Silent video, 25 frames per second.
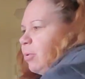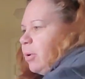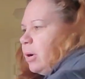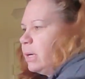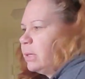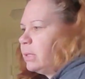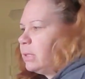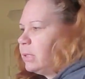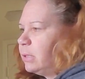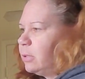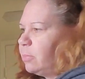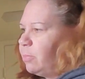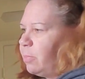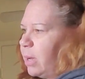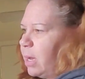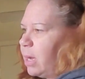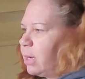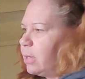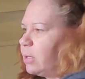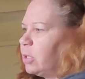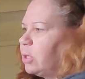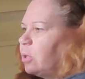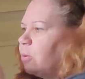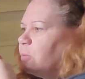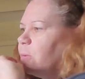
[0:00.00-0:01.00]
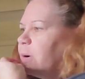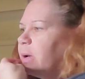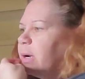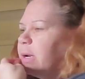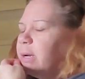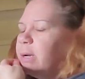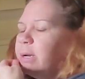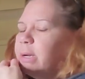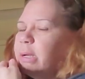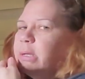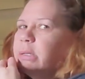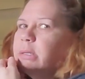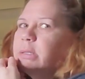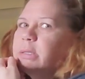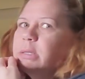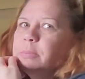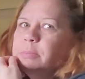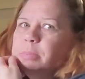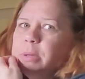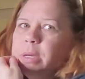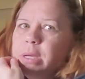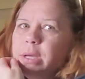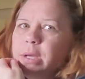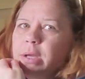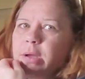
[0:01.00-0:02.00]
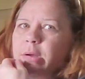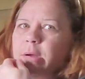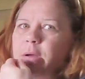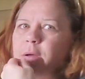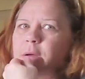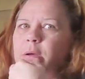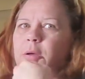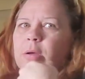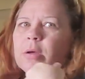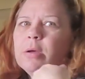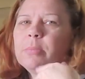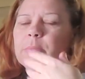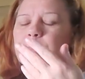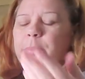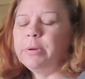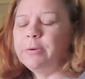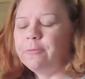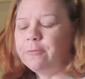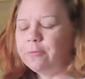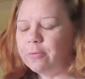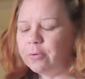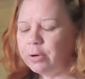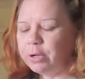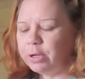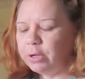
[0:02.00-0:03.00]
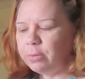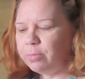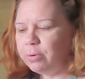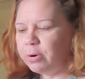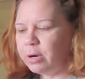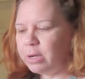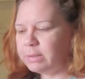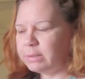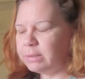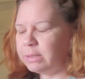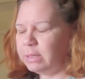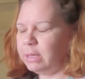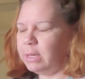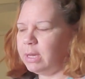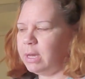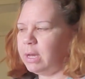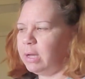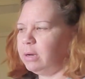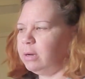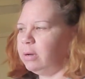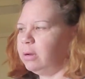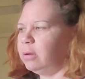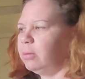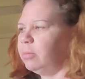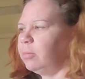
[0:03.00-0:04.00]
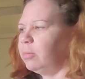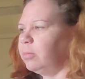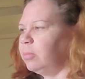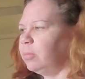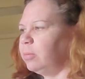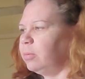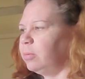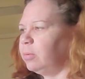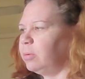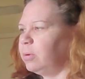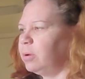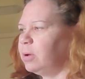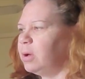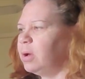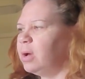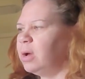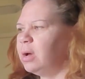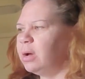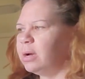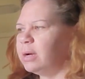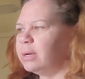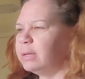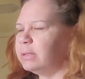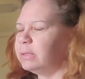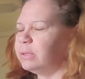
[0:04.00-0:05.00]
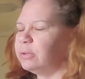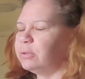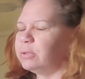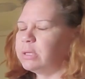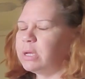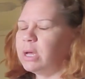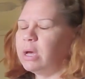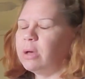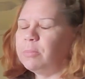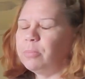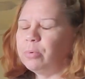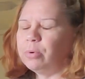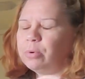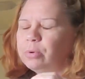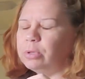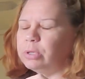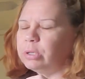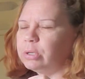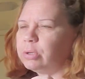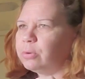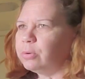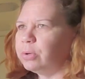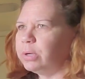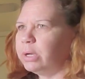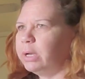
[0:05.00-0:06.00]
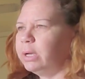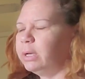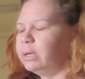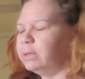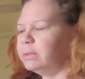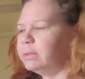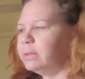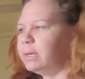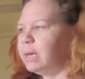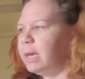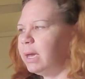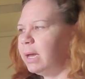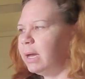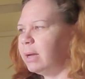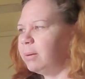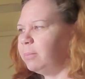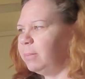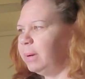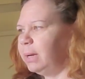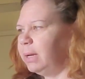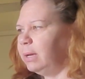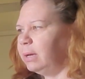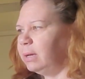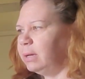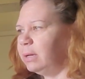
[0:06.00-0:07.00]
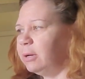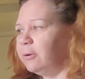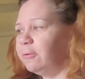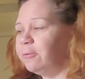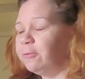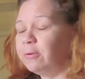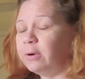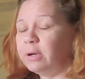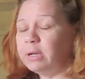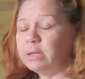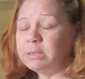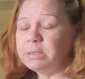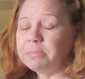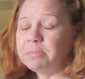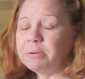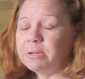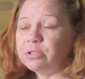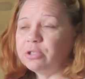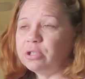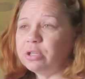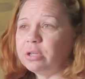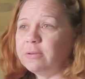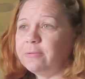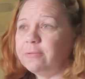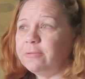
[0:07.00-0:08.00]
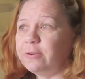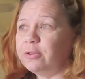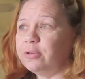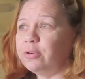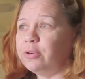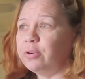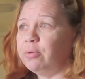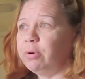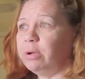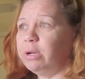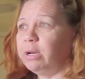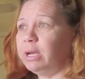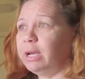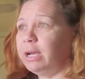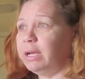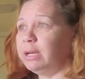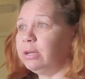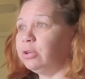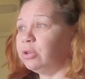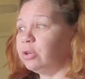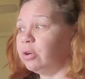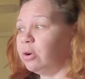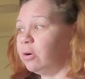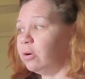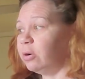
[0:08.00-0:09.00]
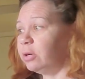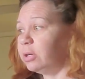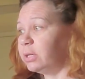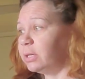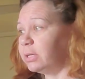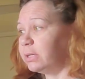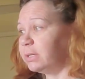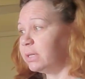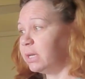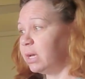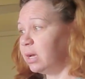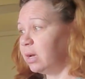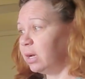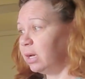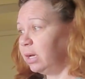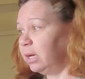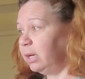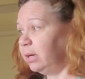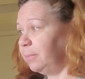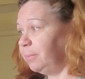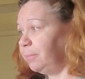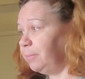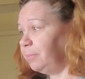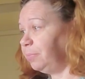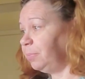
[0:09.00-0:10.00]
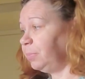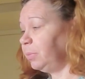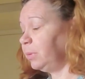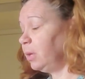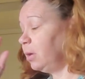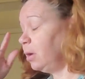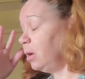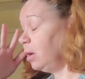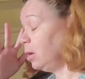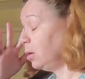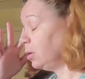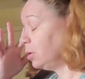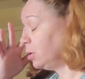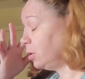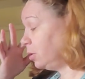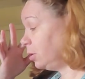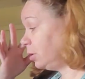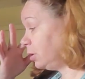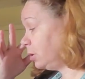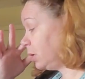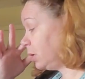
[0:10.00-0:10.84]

press is back to what it needs to be before you press again. Because those couple of degrees can make a difference, especially if you're doing a dark design. So you